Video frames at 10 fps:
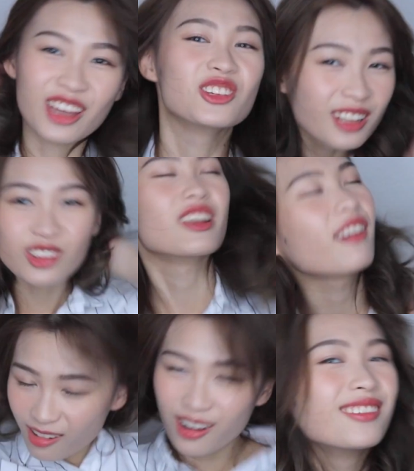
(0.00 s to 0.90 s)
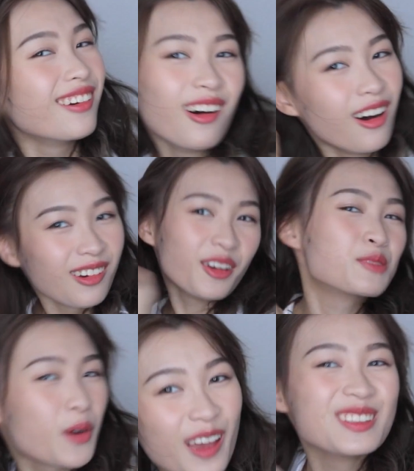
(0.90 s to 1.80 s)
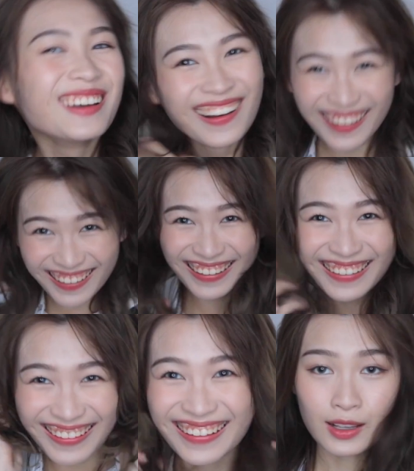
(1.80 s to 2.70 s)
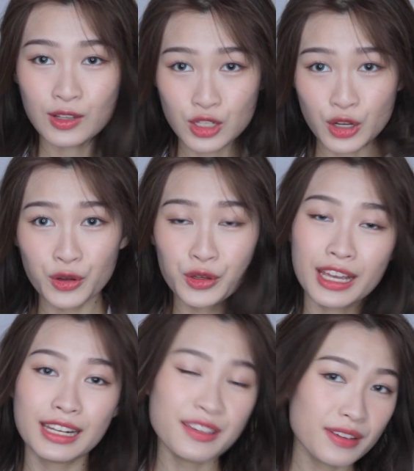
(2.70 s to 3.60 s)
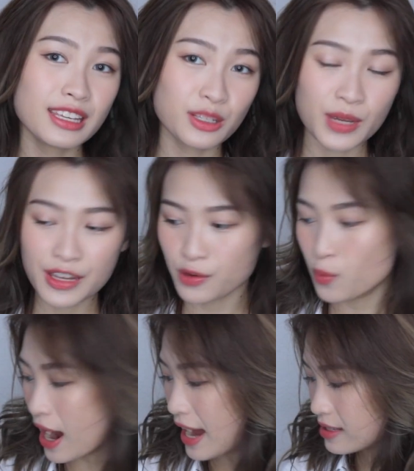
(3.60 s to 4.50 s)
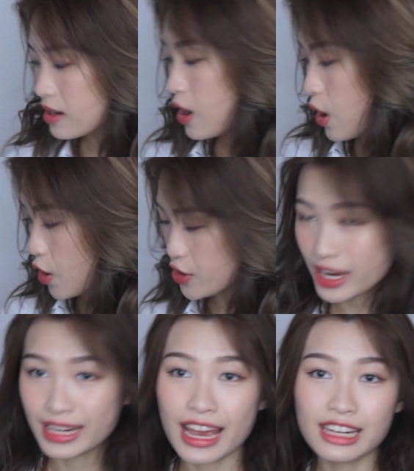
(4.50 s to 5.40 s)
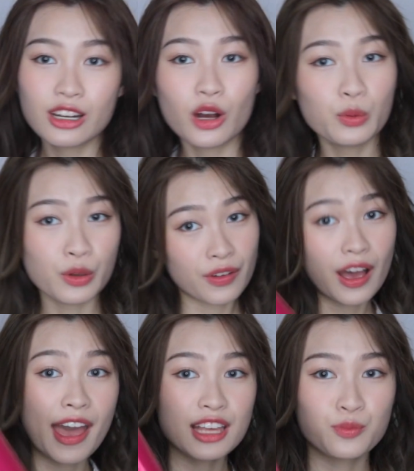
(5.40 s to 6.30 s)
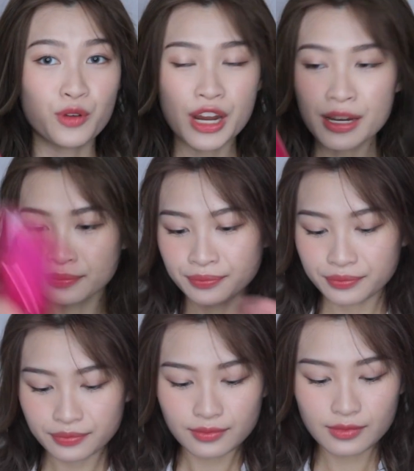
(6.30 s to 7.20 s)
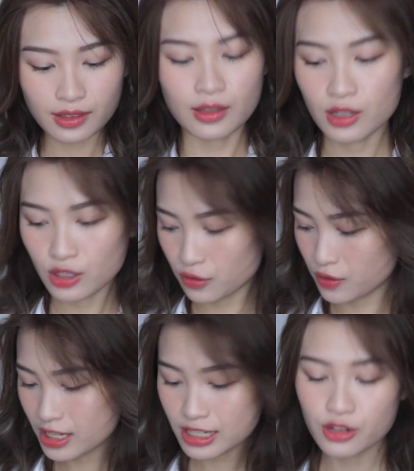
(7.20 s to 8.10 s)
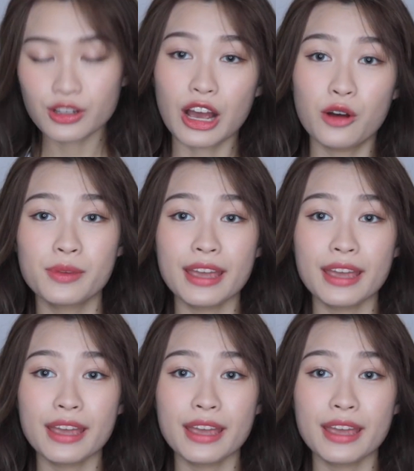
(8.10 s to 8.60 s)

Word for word: action now, just like oh, oh, expert hands. so you can leave it this way if you want, or you can end it off with a hairspray. So for this look, I'll